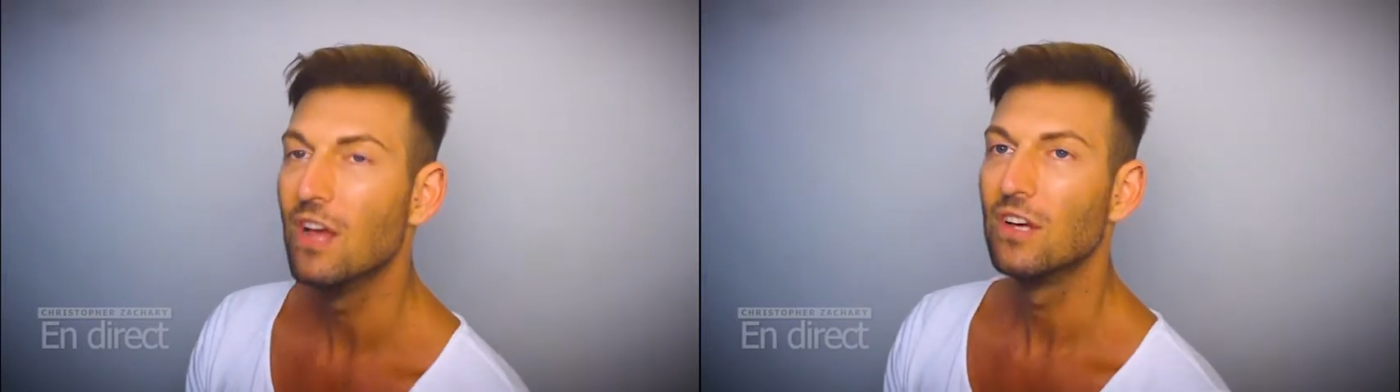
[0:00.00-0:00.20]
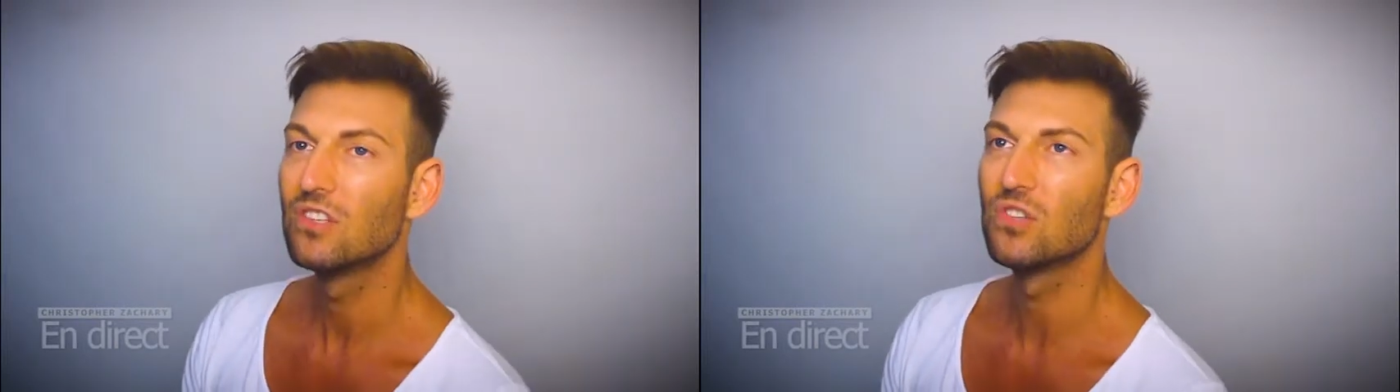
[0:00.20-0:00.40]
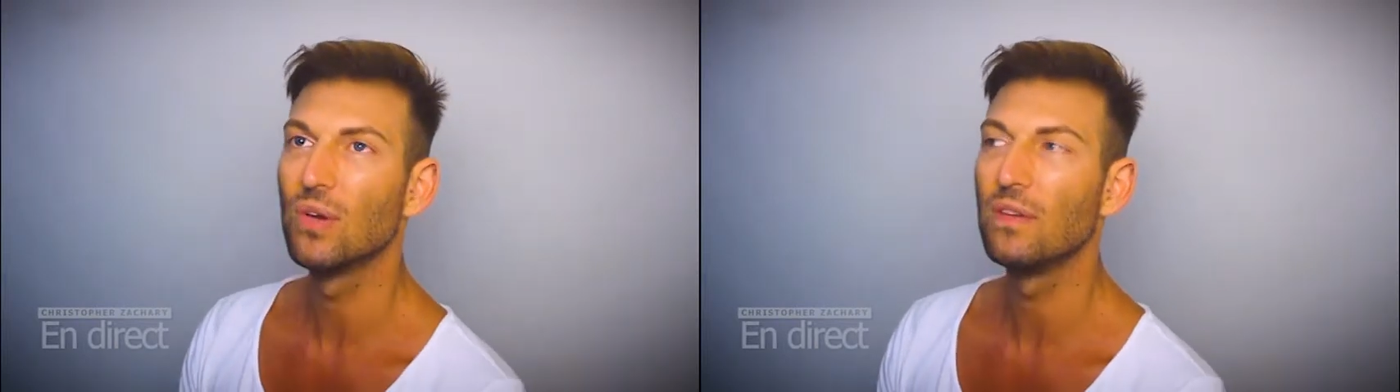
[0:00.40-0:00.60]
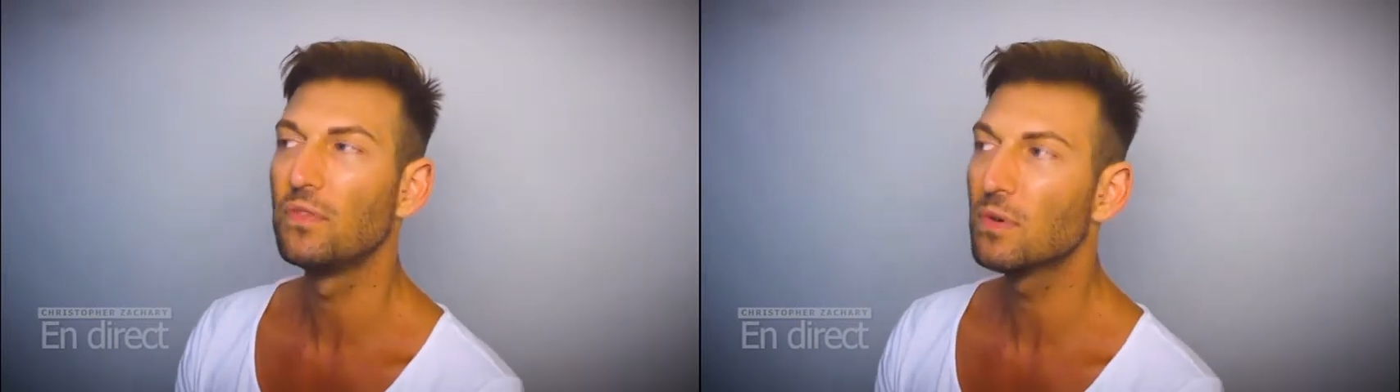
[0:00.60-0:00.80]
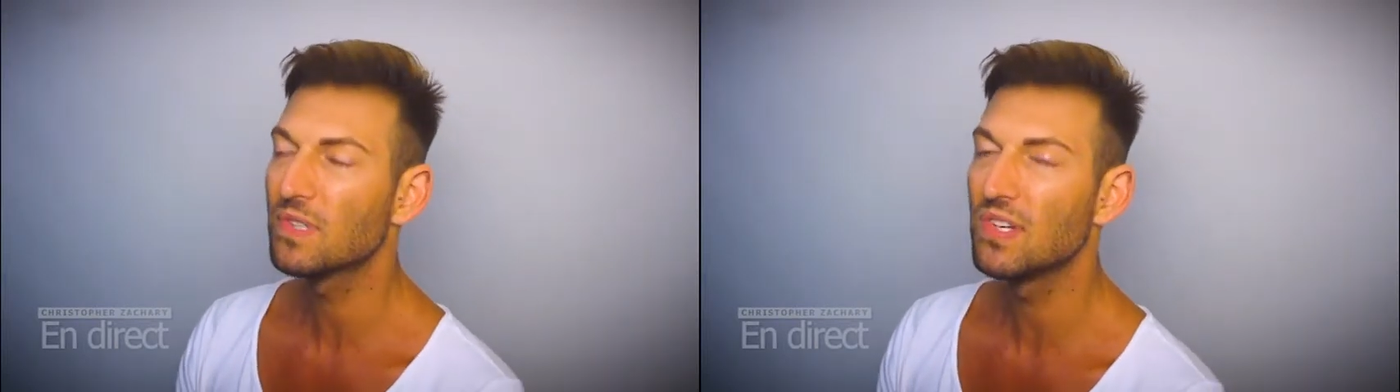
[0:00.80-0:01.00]
So if
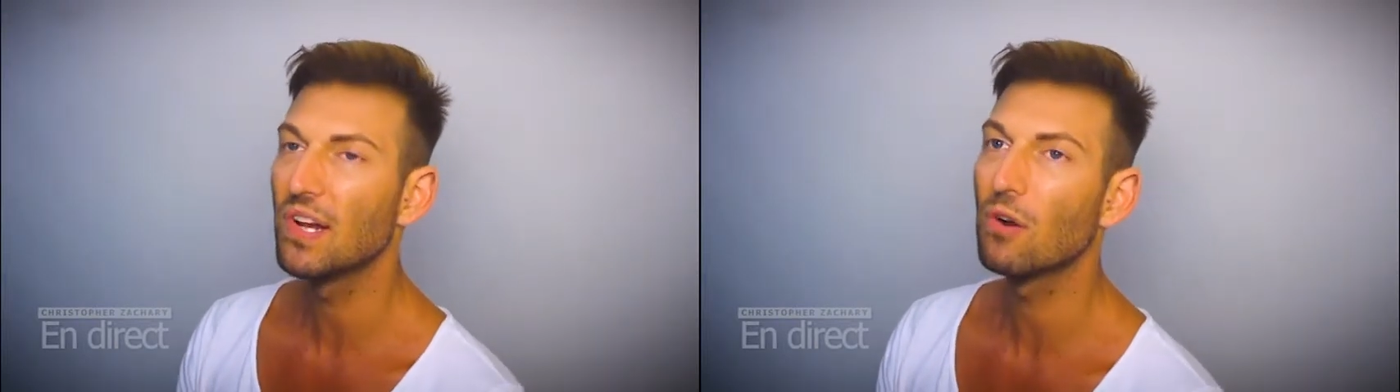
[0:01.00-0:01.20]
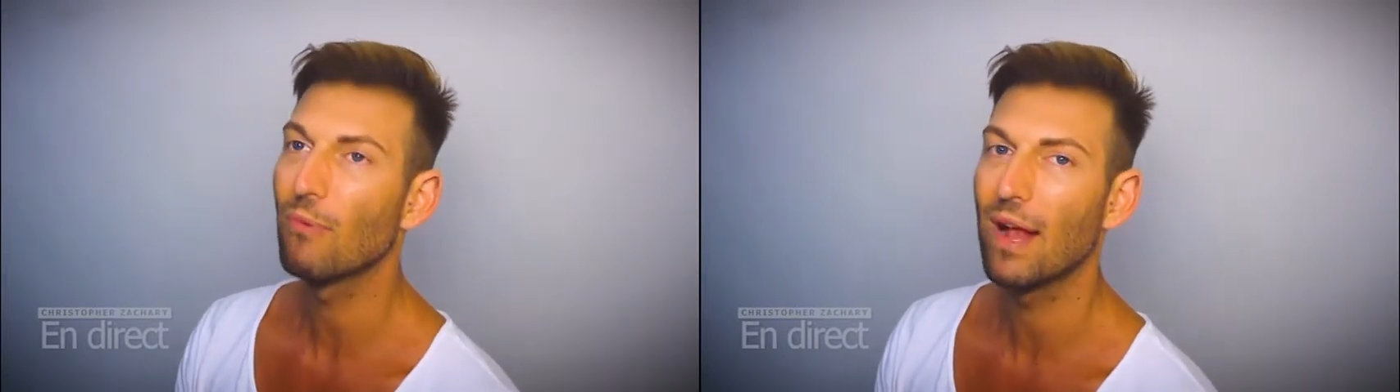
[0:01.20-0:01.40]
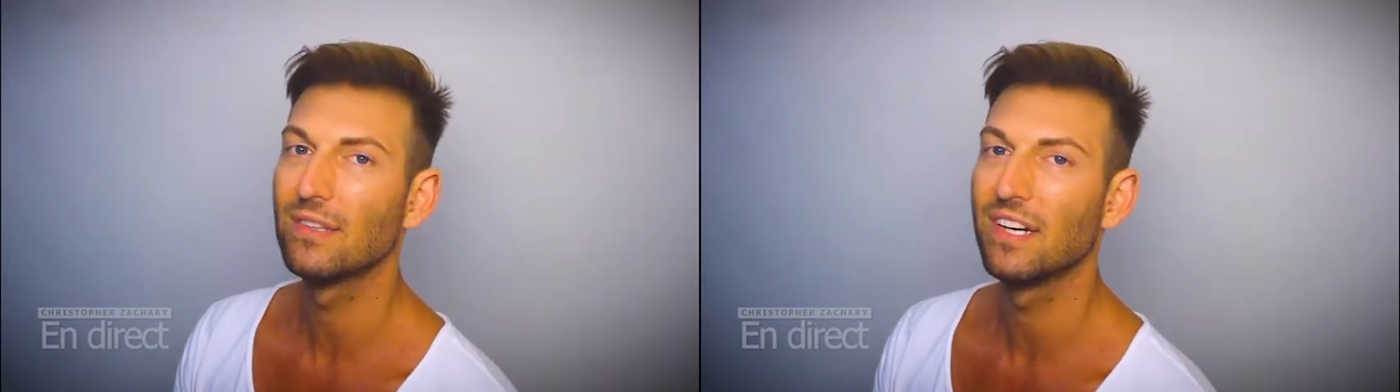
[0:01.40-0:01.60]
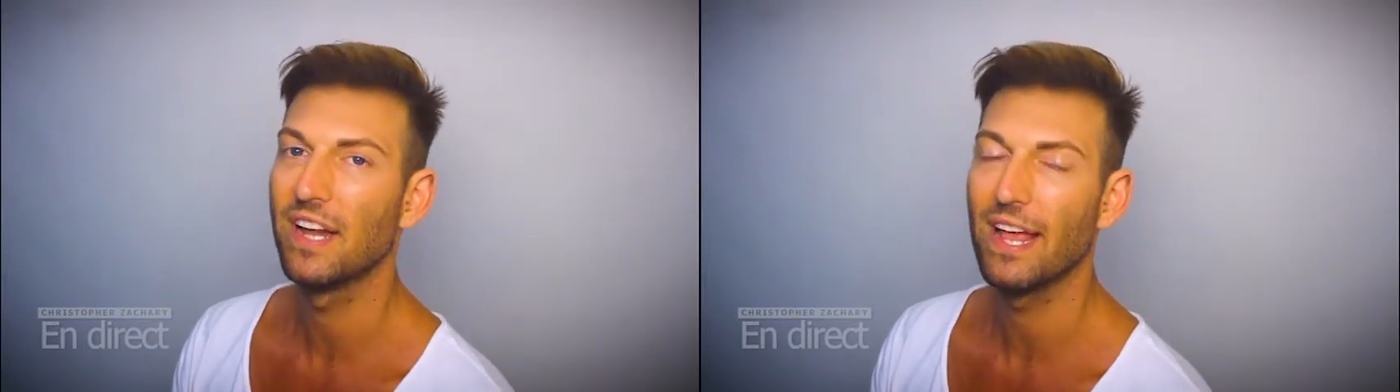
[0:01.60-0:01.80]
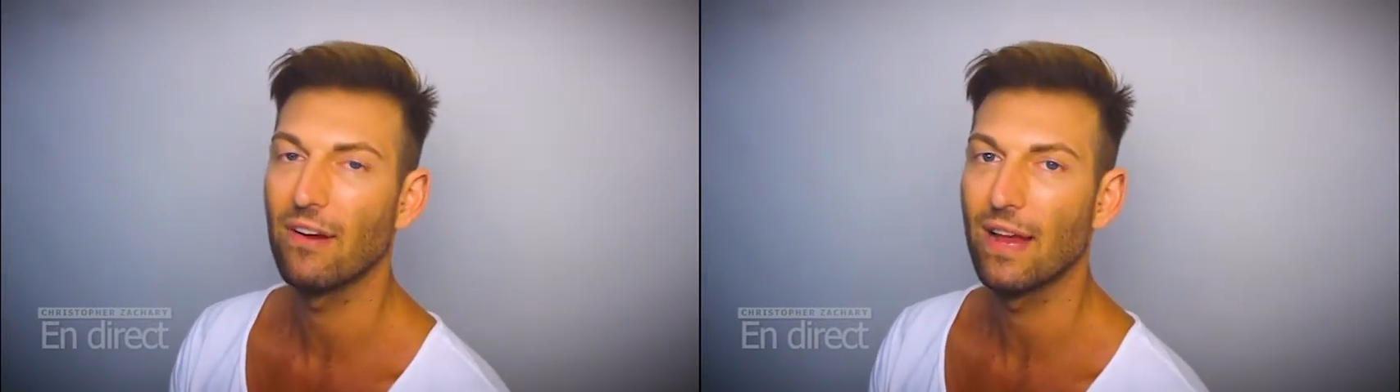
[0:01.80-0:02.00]
you're sitting around in an
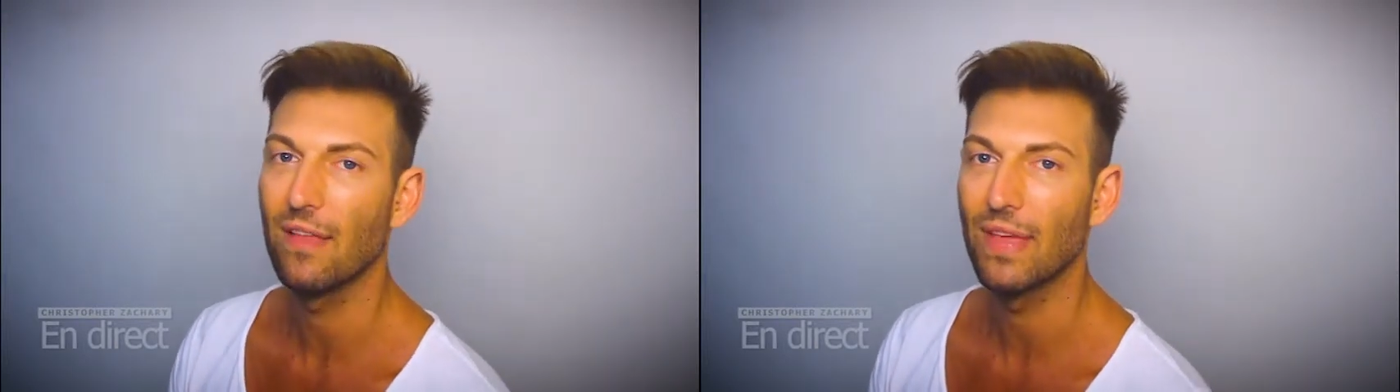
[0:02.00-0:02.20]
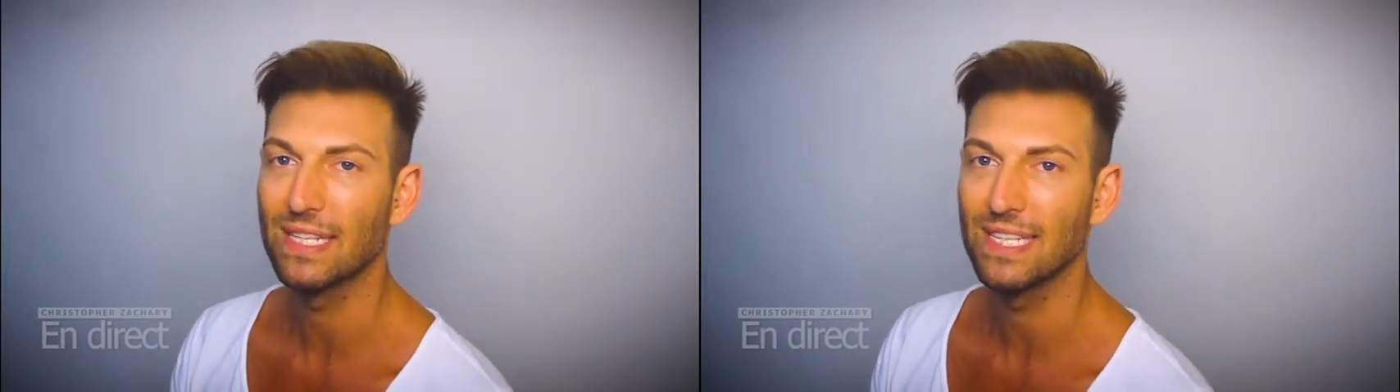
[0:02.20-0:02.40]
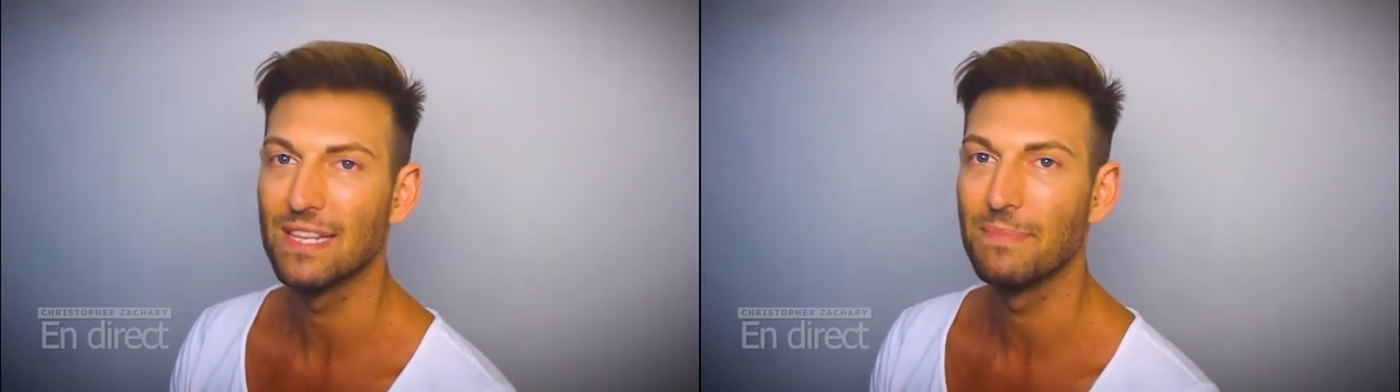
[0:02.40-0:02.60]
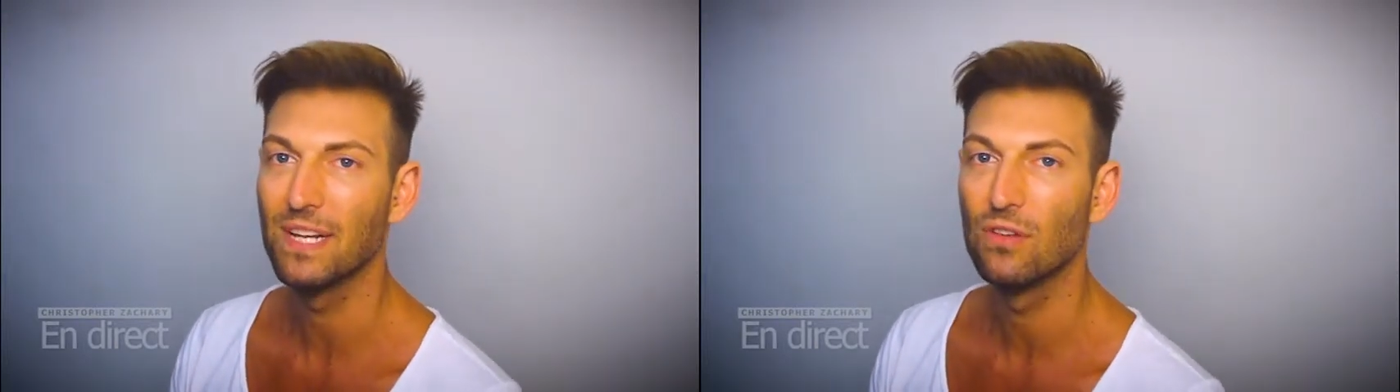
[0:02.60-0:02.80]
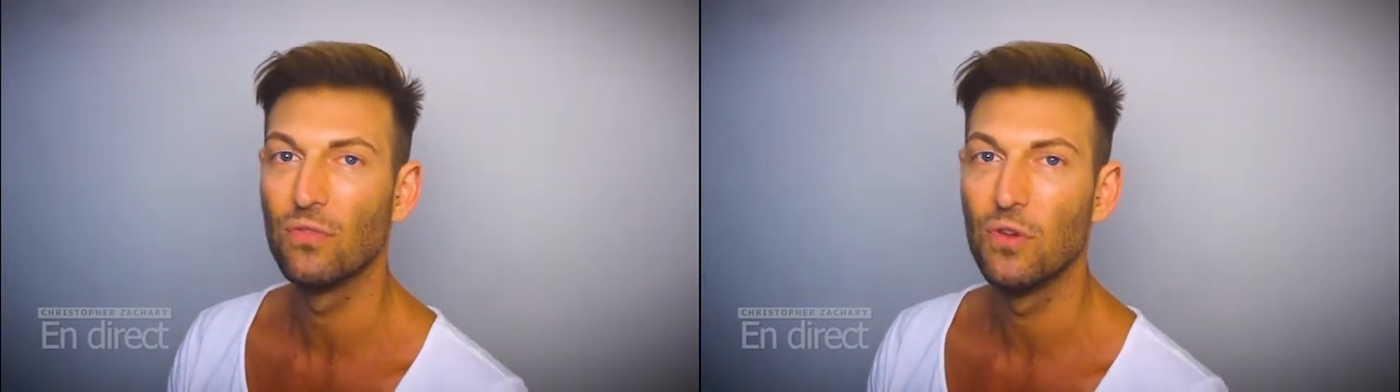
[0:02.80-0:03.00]
area that's in the
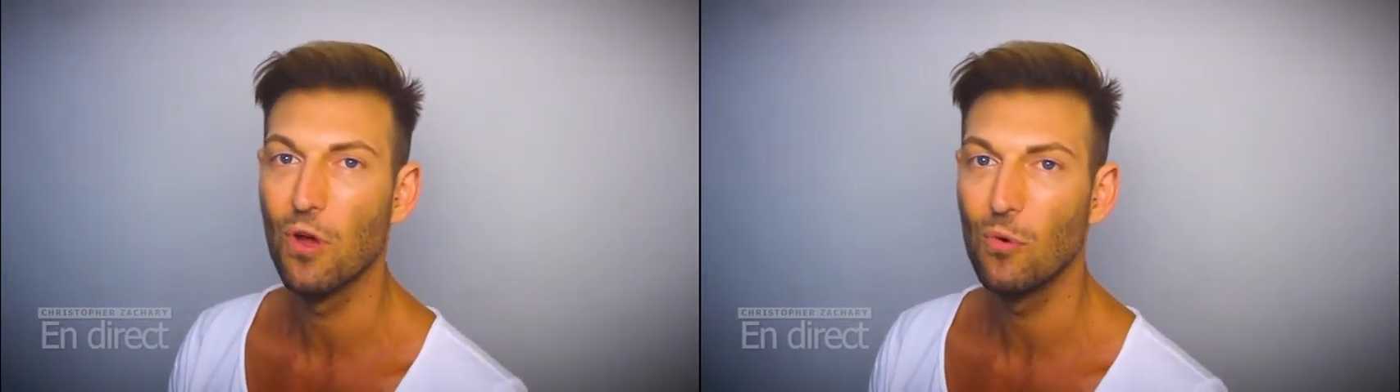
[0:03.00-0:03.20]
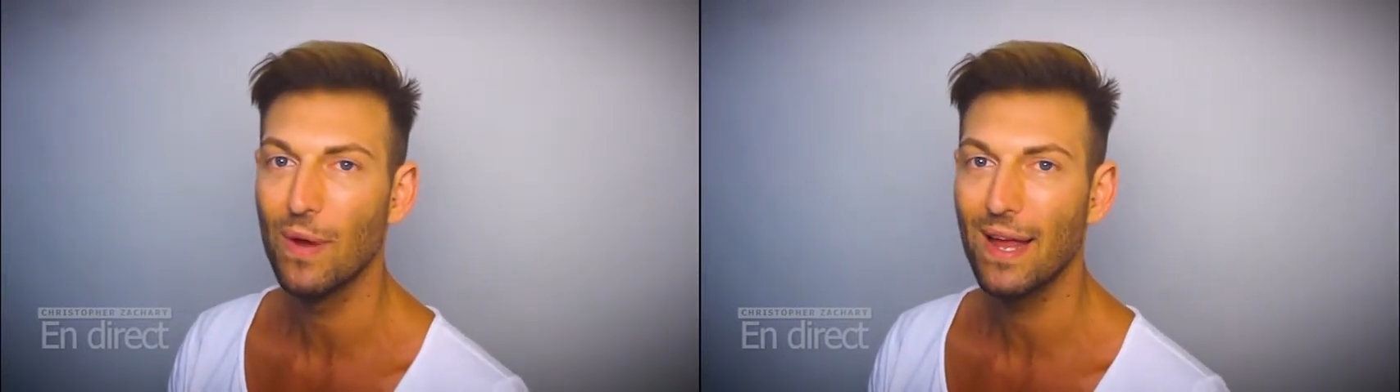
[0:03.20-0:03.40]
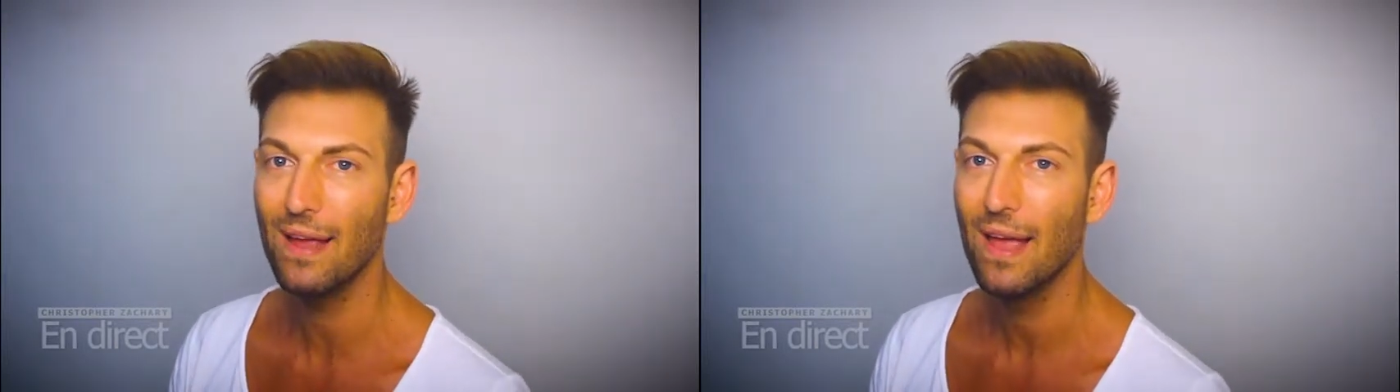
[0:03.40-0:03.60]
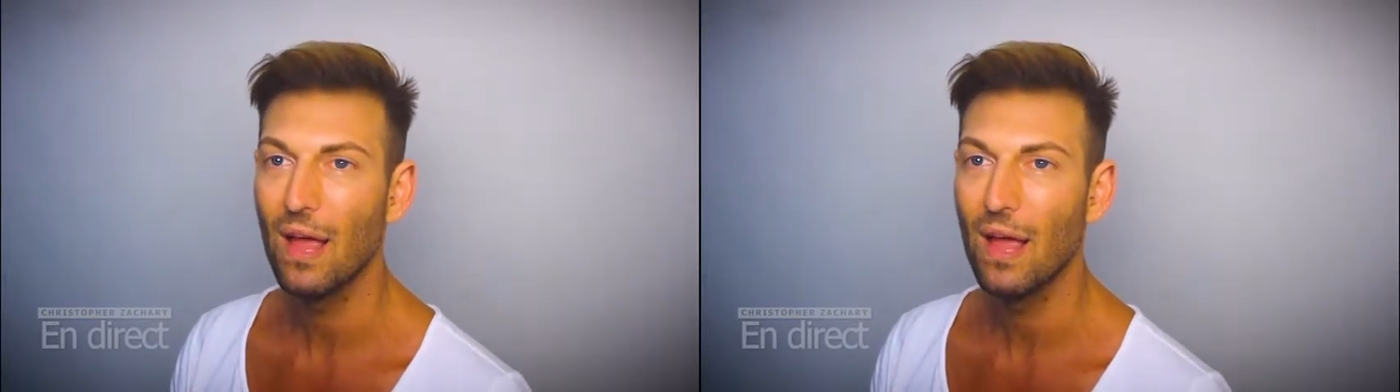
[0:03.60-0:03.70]
middle of nowhere,